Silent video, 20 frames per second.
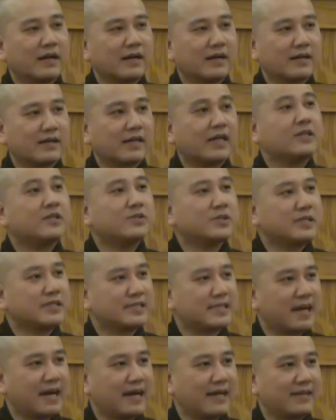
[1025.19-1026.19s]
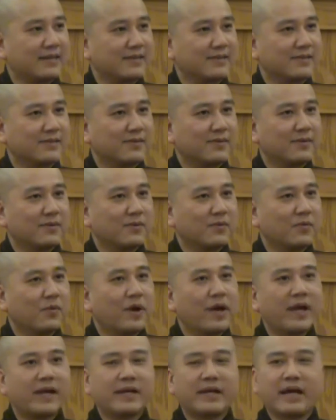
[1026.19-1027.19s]
uh, countryside
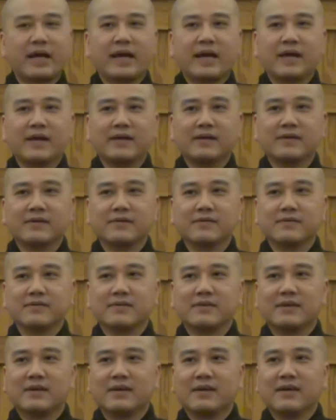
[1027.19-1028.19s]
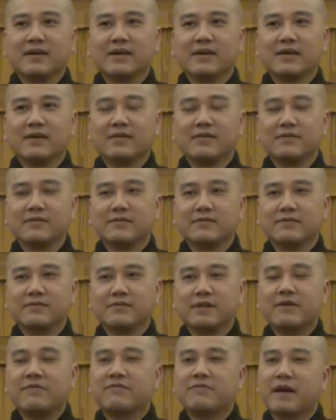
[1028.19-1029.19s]
where their
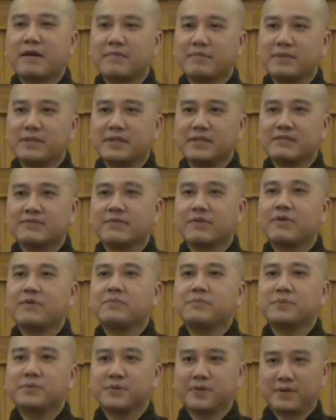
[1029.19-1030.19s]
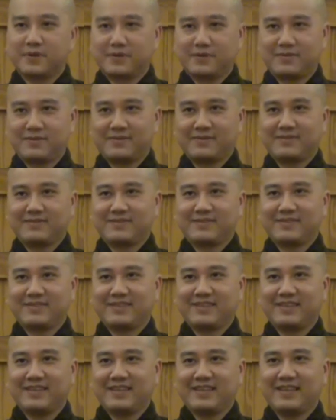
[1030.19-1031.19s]
their family is very poor.
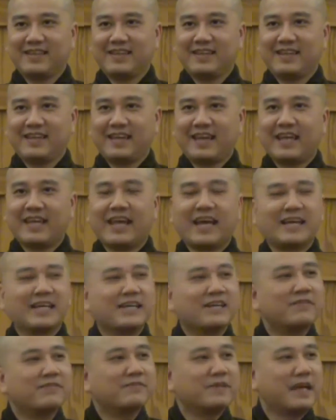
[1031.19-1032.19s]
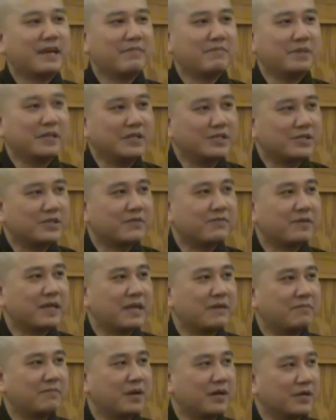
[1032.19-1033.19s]
And I give them each of
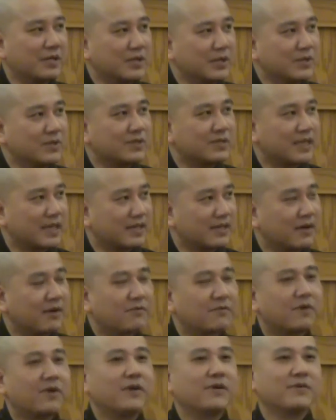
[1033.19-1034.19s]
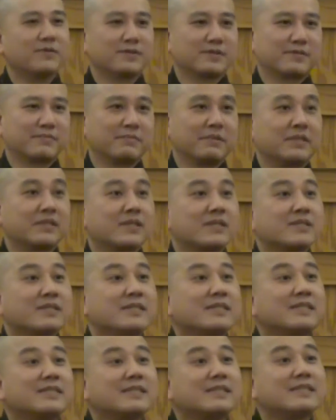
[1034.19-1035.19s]
them a new set of clothes
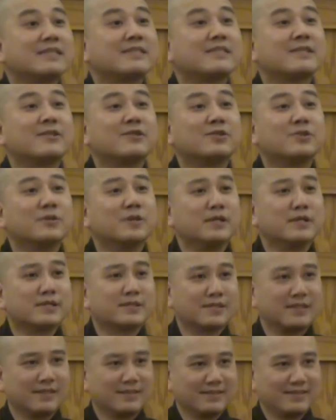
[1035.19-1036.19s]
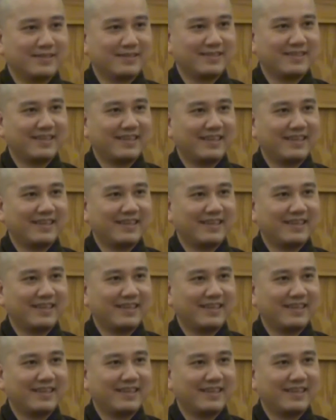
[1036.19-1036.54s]
because this is the tradition.